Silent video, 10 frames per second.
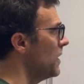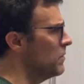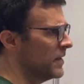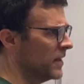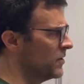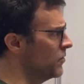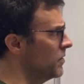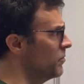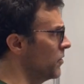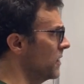but that's
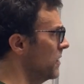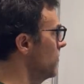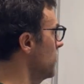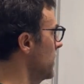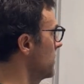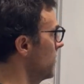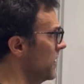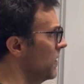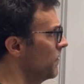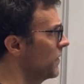not important for us
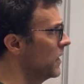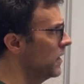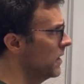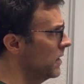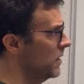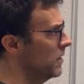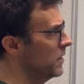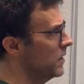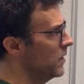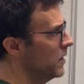right now.
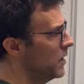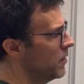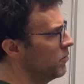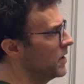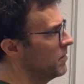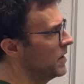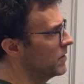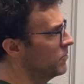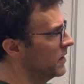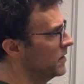I will come
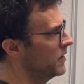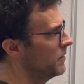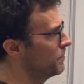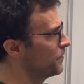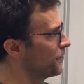back to that in the end.